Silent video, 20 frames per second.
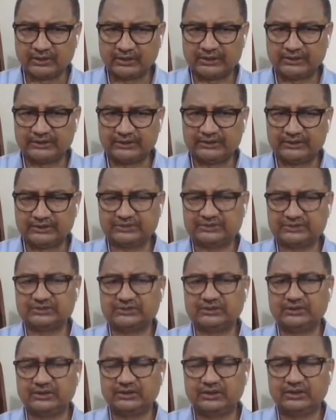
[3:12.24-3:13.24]
and there is
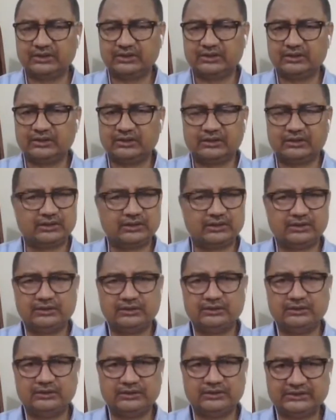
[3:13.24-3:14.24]
uh,
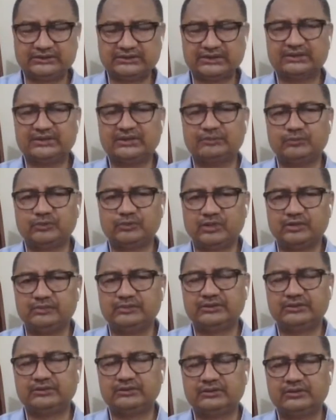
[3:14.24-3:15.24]
this
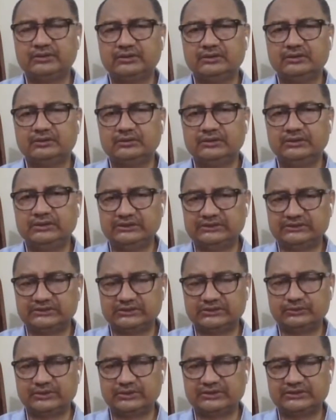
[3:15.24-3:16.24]
unemployment uh, is
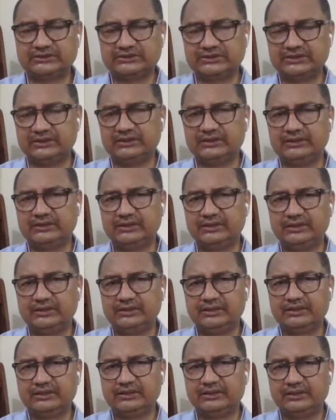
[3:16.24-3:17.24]
you can say
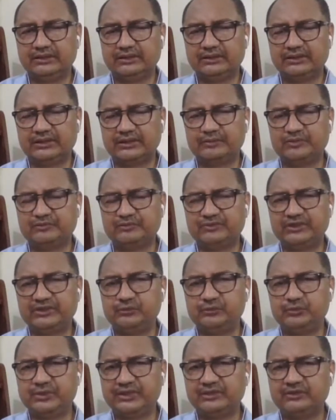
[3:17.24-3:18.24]
uh, can be very
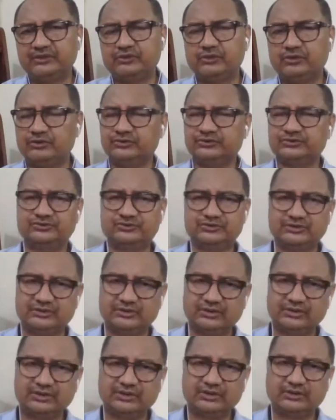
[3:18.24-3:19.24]
well galled
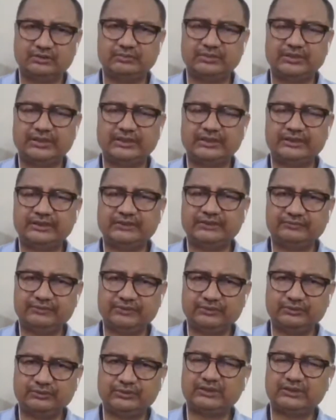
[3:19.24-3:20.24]
by even
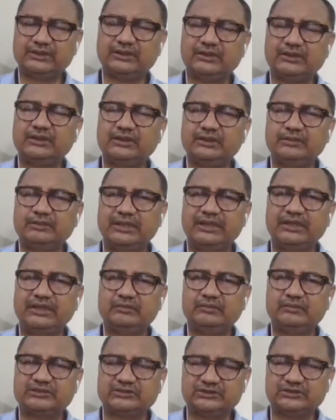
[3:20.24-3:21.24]
during the
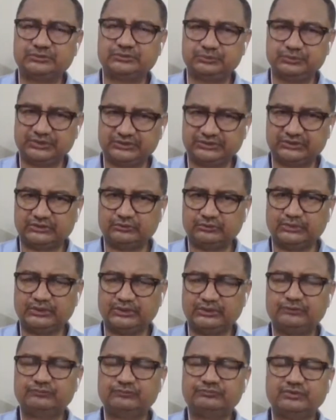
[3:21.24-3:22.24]
pandemic situation when
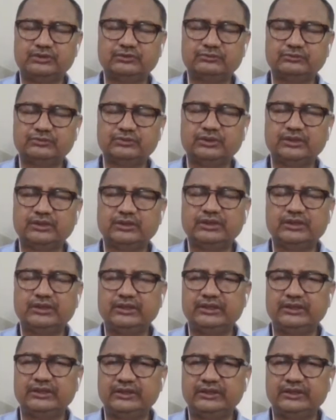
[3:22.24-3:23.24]
we found
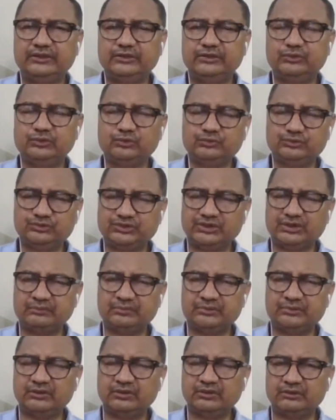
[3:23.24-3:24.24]
a huge
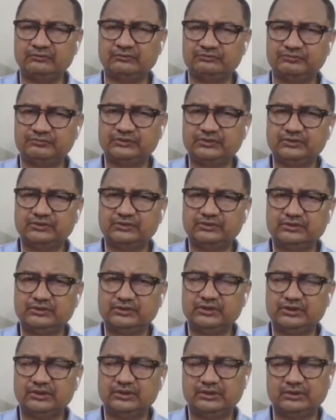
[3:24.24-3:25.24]
number of
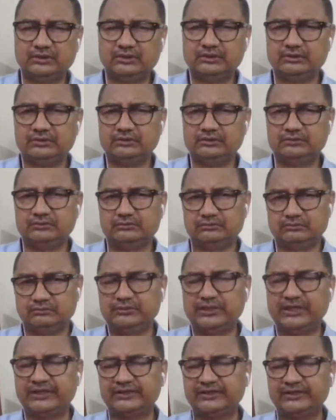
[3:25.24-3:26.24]
uh,
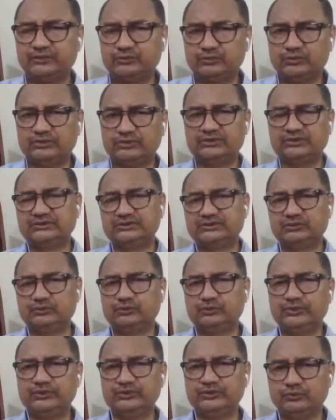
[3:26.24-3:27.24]
migrant workers
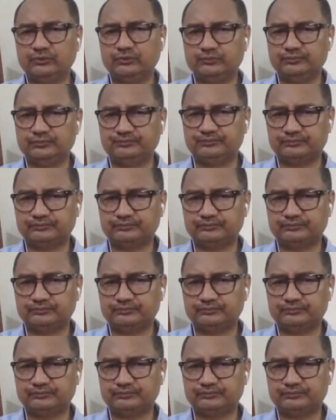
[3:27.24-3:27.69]
going home